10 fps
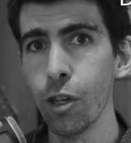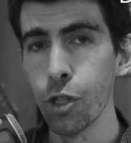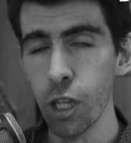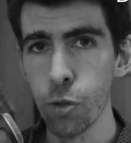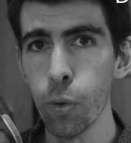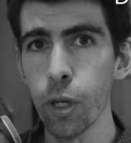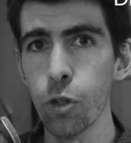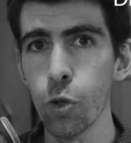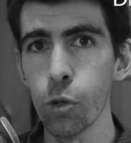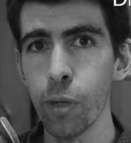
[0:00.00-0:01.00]
So that's what we're going
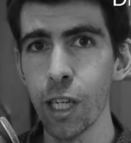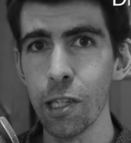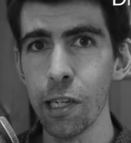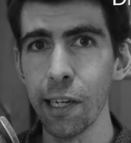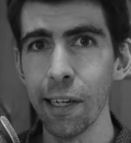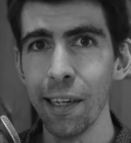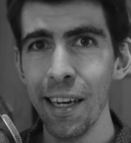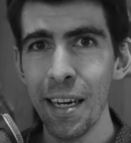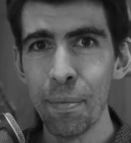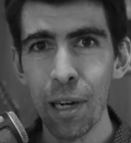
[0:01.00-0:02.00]
to talk about today.
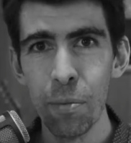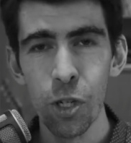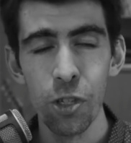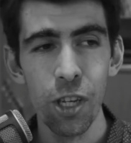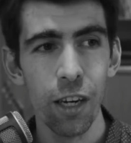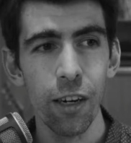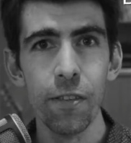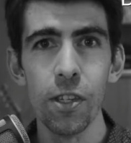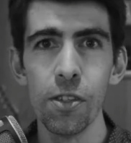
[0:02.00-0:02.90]
My name is Chris Hargraves,